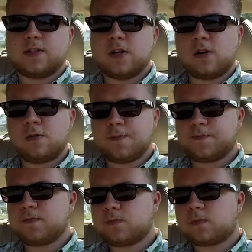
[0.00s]
So
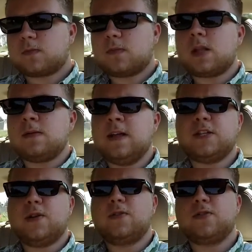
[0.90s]

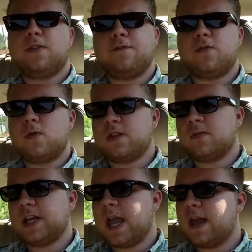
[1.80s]
that's what I was looking for in the
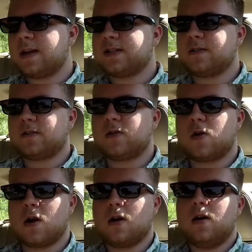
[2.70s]
mechanics of the
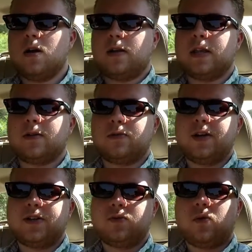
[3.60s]
car. Now, the
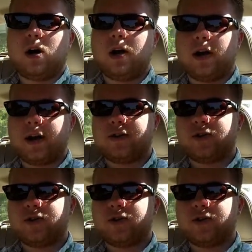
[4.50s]
reason why I